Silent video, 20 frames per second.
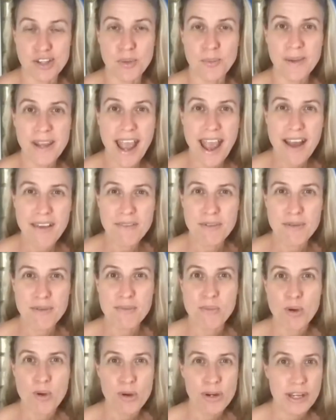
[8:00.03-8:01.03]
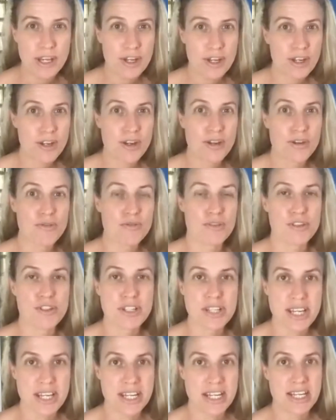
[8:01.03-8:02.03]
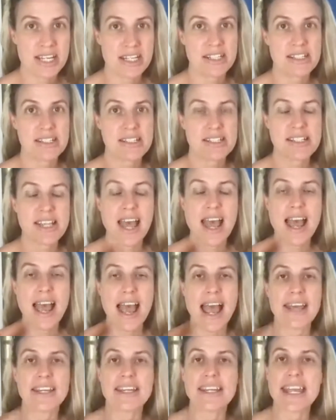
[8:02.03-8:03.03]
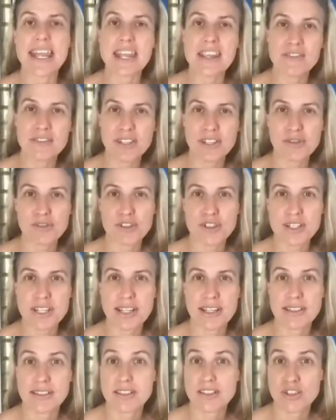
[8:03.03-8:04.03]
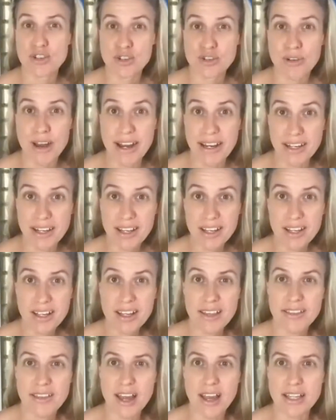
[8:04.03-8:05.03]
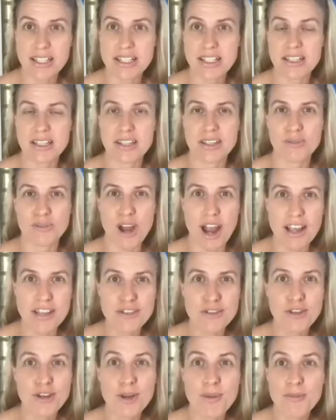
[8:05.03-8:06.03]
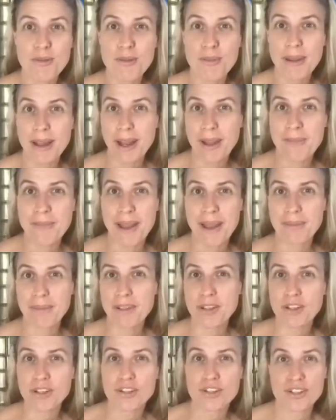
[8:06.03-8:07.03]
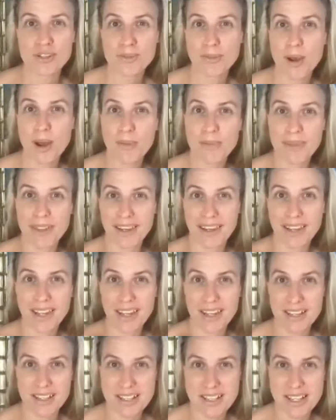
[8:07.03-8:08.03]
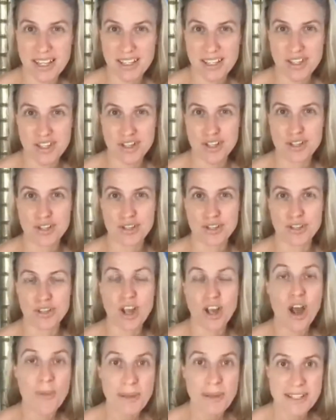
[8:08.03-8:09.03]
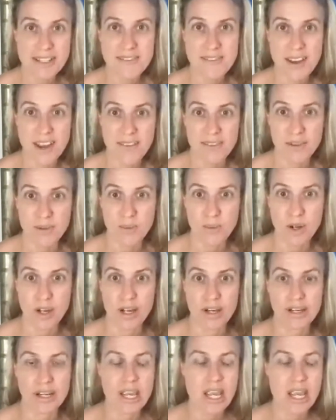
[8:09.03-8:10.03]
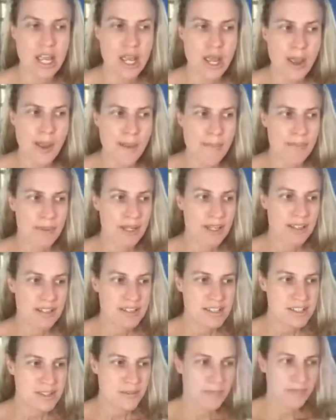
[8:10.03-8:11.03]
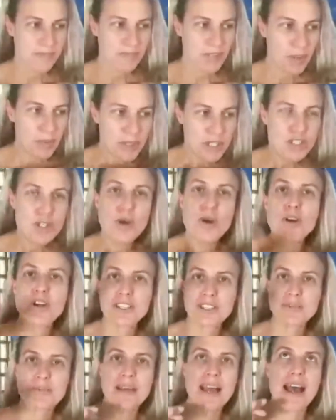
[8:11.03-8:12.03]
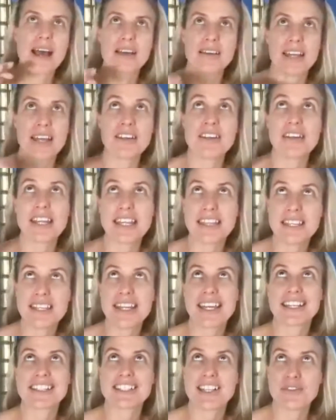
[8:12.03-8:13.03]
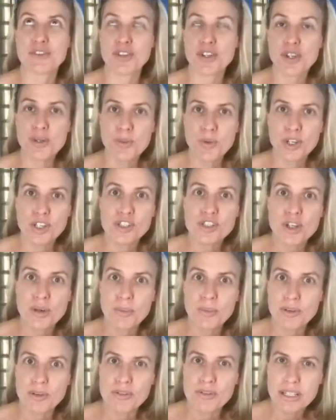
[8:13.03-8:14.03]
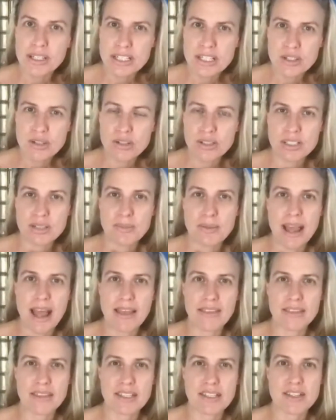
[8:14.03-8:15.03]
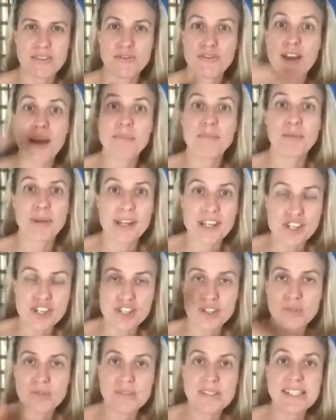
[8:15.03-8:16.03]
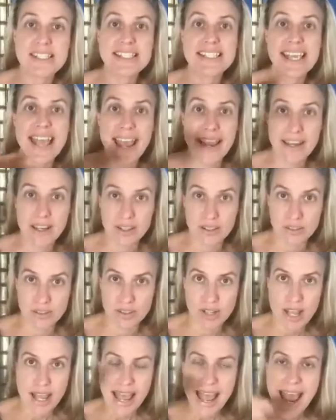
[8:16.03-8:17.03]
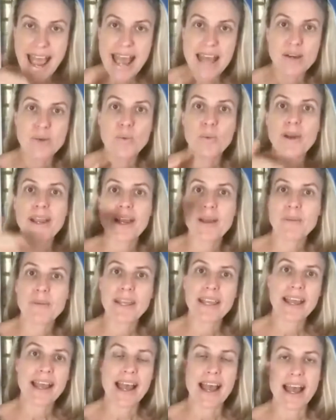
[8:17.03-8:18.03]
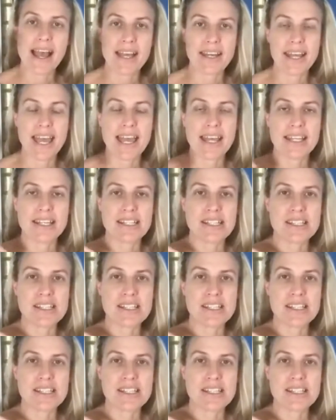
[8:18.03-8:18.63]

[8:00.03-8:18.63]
have a morning routines and an evening routines training that I did in the Rise group. Rebecca, maybe you could just pop the links into the comments for everyone, because we talked about, and in the Next Level You workshop, we really talked about this vibrational scale and where we are at. And